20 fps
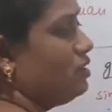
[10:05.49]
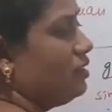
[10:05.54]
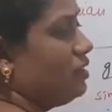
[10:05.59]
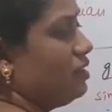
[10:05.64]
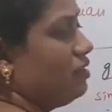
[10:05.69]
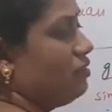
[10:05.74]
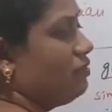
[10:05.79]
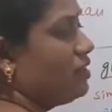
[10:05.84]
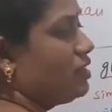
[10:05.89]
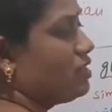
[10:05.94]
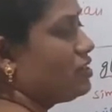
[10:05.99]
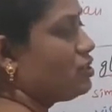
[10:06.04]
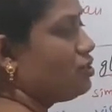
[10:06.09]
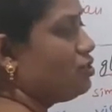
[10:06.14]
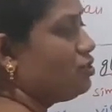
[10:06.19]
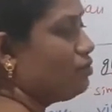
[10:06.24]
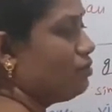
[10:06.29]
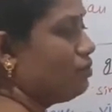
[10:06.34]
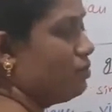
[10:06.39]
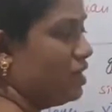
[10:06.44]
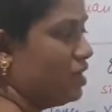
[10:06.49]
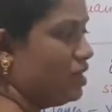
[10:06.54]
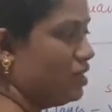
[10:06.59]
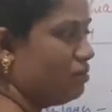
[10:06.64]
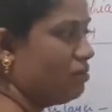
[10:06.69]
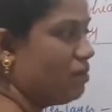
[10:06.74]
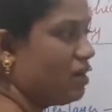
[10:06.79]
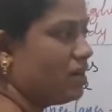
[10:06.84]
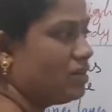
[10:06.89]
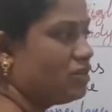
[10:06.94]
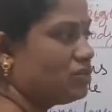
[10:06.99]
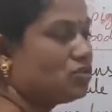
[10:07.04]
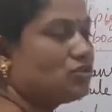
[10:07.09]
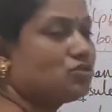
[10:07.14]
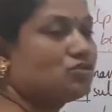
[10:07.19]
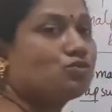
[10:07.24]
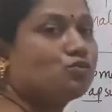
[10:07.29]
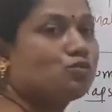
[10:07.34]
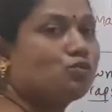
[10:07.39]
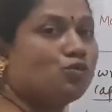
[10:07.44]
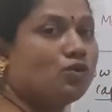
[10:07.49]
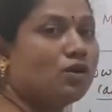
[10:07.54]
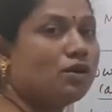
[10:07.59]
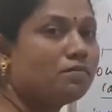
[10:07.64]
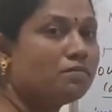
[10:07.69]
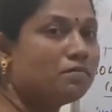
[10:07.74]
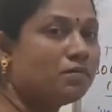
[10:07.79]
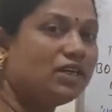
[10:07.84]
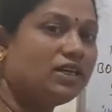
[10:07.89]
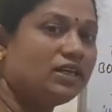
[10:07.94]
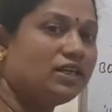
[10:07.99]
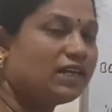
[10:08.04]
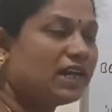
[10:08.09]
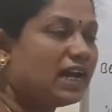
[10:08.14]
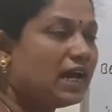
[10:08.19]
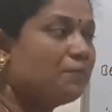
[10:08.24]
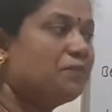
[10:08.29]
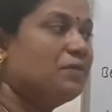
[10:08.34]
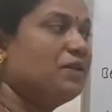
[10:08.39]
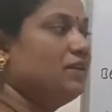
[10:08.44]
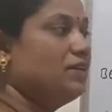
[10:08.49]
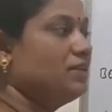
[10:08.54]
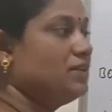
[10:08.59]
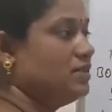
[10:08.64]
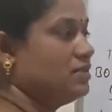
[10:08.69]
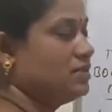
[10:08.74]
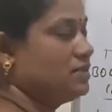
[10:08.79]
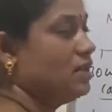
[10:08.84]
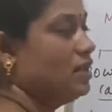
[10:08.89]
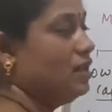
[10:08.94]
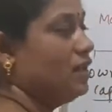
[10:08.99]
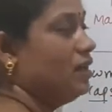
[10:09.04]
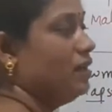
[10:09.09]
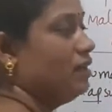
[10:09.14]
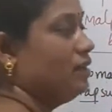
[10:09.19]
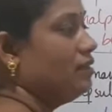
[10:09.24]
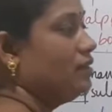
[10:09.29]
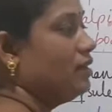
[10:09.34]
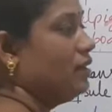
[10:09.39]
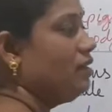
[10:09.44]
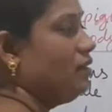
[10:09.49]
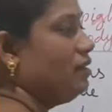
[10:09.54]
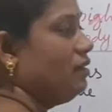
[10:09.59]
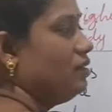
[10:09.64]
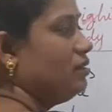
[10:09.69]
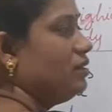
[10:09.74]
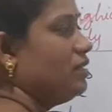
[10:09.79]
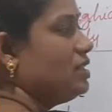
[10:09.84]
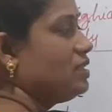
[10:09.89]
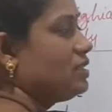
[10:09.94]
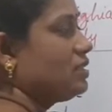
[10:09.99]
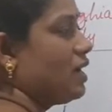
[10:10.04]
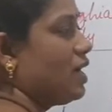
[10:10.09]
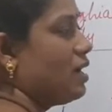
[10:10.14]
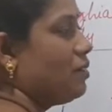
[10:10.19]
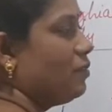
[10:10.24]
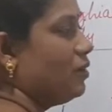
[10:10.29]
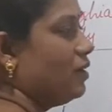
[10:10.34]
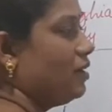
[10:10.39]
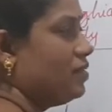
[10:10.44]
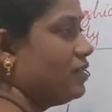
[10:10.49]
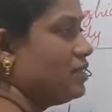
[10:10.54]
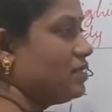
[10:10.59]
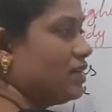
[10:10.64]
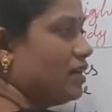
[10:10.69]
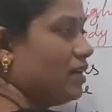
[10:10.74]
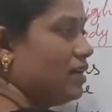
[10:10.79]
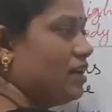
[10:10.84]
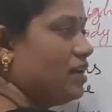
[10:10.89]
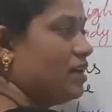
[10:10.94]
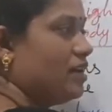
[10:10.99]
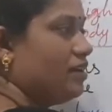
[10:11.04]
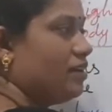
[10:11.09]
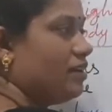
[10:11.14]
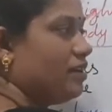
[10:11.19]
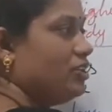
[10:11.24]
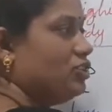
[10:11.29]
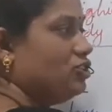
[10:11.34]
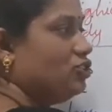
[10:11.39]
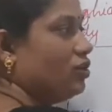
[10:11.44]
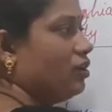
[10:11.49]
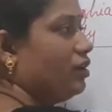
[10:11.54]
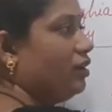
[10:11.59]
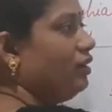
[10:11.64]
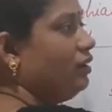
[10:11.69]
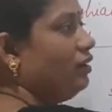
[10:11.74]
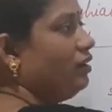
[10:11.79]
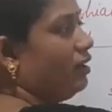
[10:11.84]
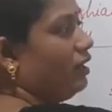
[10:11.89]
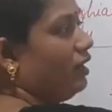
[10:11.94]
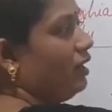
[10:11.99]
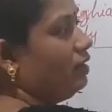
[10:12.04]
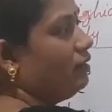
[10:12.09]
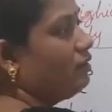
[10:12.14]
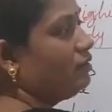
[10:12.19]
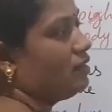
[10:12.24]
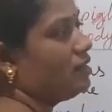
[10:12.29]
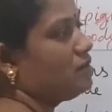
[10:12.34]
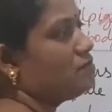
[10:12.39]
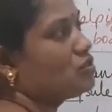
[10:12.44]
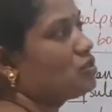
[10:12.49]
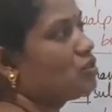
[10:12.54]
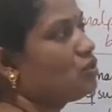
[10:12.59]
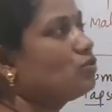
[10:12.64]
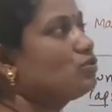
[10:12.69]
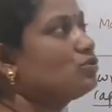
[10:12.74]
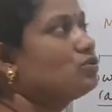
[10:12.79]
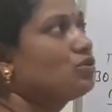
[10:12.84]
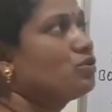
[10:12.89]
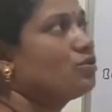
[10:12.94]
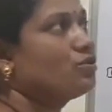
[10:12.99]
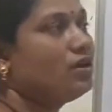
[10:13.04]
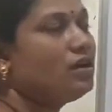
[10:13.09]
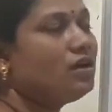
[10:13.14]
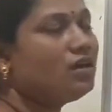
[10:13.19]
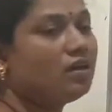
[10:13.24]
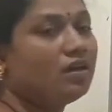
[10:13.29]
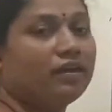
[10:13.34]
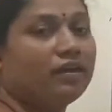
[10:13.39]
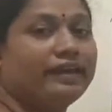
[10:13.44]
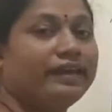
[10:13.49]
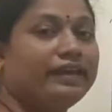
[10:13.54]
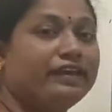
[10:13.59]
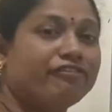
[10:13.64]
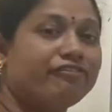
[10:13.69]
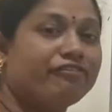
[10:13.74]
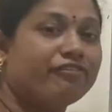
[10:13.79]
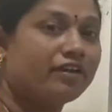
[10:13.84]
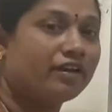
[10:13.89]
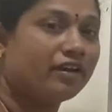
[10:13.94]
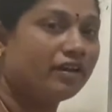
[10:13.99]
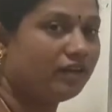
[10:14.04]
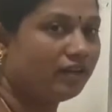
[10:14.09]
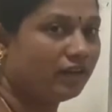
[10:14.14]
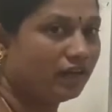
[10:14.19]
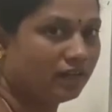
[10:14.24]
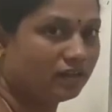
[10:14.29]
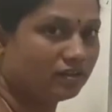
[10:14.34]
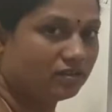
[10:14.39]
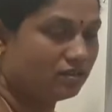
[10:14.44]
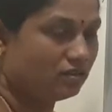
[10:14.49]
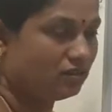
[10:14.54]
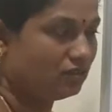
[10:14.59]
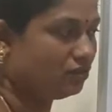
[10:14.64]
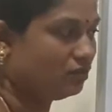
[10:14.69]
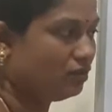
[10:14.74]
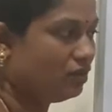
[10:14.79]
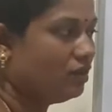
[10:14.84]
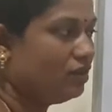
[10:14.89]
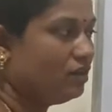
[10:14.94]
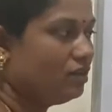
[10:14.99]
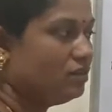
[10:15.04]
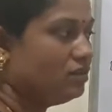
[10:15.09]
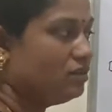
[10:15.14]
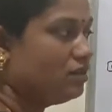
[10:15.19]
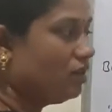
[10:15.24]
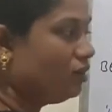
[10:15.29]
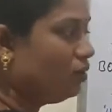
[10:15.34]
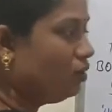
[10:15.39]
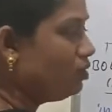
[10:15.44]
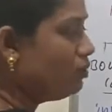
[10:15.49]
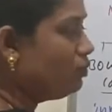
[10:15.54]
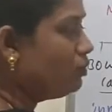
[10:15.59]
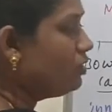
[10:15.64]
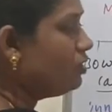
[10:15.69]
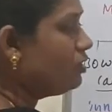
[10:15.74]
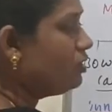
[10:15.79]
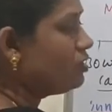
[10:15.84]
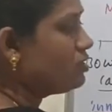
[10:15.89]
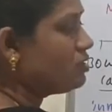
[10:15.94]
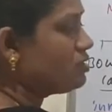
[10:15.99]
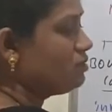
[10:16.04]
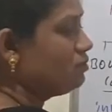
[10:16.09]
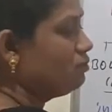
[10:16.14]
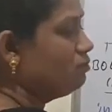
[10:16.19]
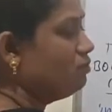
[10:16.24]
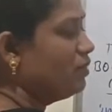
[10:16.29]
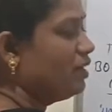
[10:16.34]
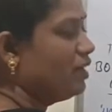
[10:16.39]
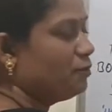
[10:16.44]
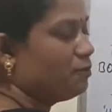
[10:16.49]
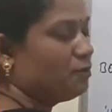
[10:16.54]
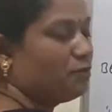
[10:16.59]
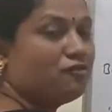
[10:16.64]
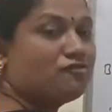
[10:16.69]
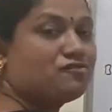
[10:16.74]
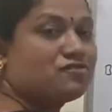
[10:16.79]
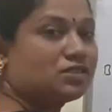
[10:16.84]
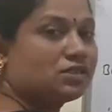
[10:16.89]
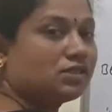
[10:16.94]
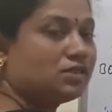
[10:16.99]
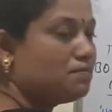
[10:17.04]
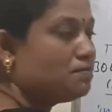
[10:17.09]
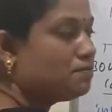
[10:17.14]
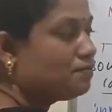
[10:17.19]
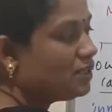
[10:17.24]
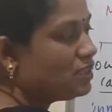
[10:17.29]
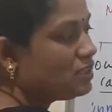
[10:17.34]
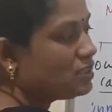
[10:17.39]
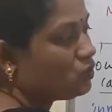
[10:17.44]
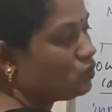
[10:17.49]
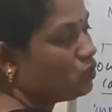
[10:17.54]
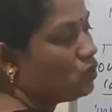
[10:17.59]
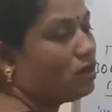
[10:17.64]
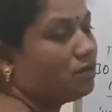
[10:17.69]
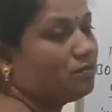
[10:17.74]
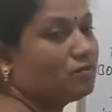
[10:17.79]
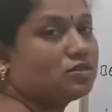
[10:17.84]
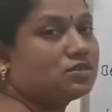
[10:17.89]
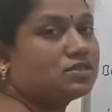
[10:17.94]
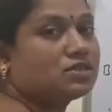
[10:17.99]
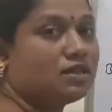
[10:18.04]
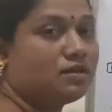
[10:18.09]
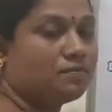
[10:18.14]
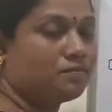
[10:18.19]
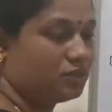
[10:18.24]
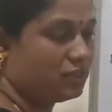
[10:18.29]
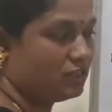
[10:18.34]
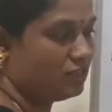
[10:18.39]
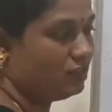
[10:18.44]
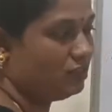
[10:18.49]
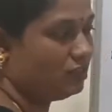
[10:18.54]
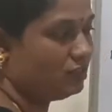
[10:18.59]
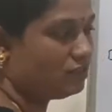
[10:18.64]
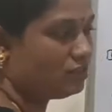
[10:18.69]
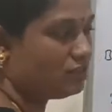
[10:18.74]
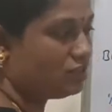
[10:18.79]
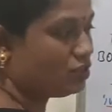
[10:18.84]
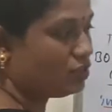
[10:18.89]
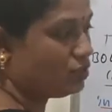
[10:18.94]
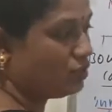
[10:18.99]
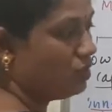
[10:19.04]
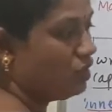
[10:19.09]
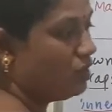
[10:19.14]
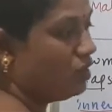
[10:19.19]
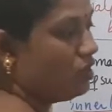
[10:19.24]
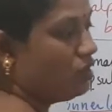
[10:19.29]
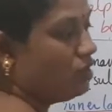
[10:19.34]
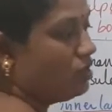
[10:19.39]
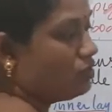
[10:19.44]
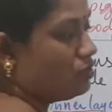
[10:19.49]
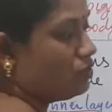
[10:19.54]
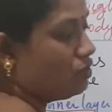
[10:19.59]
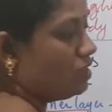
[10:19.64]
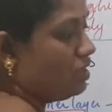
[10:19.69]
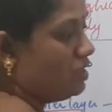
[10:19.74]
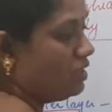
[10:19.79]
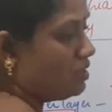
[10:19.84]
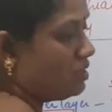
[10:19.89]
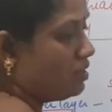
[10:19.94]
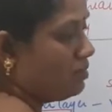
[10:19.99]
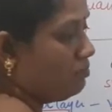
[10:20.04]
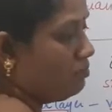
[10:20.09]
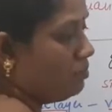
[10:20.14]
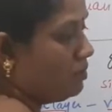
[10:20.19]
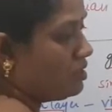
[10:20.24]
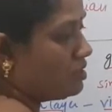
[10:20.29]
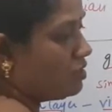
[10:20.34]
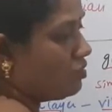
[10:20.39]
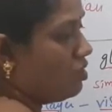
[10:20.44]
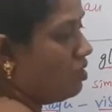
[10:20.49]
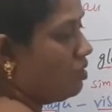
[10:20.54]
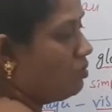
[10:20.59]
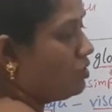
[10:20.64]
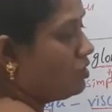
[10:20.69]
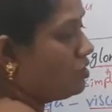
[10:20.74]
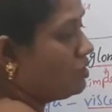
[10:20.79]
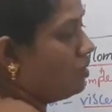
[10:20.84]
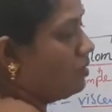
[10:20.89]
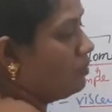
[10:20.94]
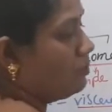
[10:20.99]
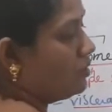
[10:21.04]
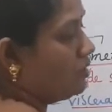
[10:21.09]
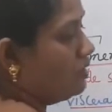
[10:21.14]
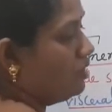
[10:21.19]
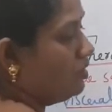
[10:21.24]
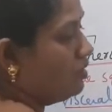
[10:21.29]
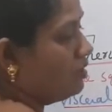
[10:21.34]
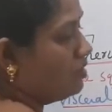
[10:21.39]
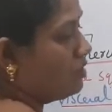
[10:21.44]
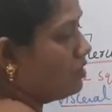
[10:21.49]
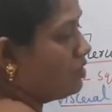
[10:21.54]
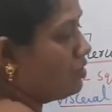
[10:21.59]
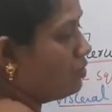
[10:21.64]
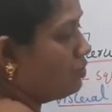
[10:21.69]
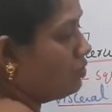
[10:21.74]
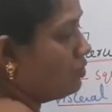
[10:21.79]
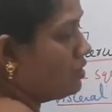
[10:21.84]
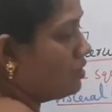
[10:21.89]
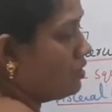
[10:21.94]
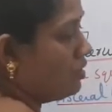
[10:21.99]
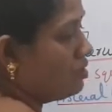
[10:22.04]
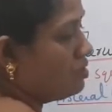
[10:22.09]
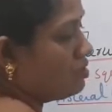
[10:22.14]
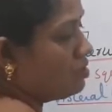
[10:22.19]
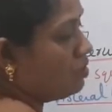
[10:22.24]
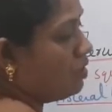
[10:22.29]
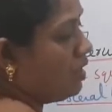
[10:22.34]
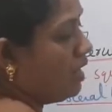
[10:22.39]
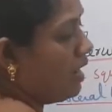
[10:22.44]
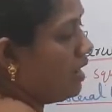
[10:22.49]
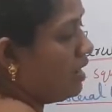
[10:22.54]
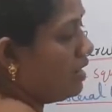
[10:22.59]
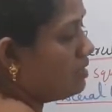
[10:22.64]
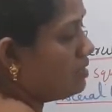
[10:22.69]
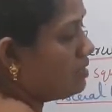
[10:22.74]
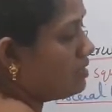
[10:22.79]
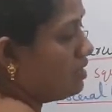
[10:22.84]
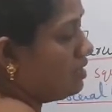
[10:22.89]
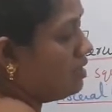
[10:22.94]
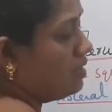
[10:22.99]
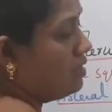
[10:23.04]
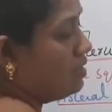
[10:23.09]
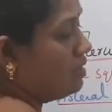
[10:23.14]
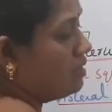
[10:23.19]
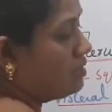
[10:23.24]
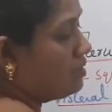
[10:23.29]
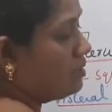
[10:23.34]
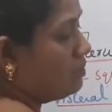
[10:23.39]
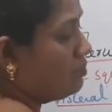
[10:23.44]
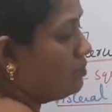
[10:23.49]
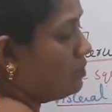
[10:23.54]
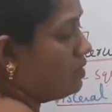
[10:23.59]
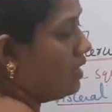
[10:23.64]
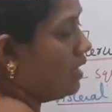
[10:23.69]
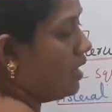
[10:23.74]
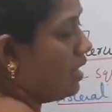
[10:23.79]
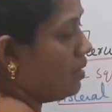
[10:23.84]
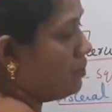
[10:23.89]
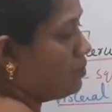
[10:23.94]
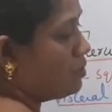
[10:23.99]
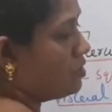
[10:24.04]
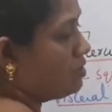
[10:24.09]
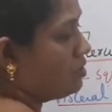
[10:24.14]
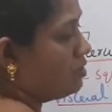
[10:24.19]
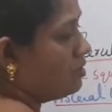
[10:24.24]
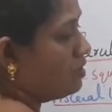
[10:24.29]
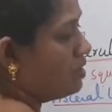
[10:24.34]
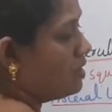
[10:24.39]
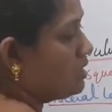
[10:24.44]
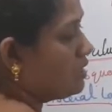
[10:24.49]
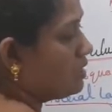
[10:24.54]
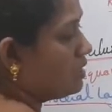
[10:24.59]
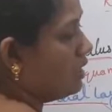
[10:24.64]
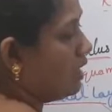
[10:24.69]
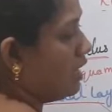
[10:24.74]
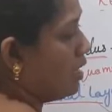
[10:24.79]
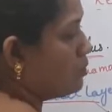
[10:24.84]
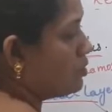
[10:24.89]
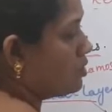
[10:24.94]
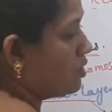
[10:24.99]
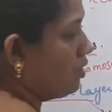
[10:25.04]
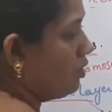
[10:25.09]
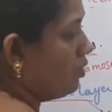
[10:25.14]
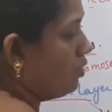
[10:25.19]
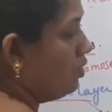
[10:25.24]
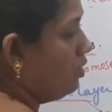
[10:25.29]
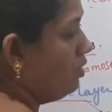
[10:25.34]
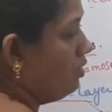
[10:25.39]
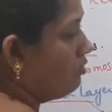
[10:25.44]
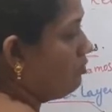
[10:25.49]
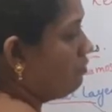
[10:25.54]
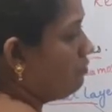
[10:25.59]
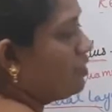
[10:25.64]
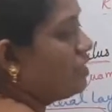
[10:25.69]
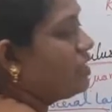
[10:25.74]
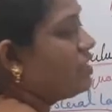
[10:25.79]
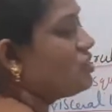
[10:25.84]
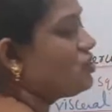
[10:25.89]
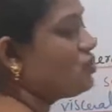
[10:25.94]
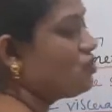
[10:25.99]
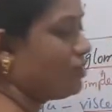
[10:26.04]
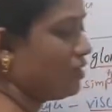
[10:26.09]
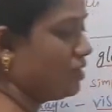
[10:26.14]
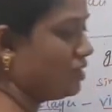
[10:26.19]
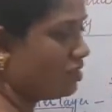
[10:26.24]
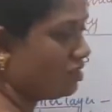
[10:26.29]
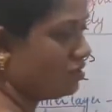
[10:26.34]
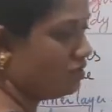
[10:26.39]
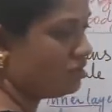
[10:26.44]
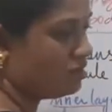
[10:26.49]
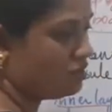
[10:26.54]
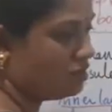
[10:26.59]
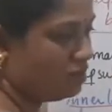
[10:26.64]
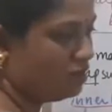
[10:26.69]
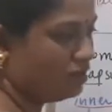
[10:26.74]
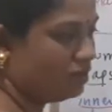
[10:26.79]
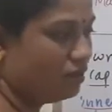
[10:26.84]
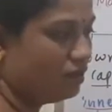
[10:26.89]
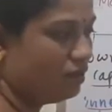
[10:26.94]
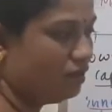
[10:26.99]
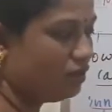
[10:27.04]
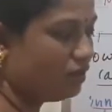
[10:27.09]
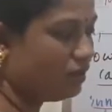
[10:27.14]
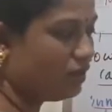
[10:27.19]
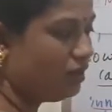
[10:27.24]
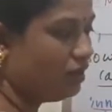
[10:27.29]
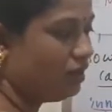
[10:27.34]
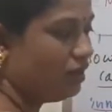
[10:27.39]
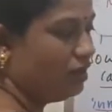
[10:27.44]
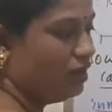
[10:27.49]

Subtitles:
It divides into many branches to form many capillaries. Then these capillaries again rejoin and comes out through the efferent arteriole. The glomerulus made up of simple squamosal epithelial tissue. So this simple squamosal epithelial tissue is also has some gaps. These gaps are called fenestrations. Okay.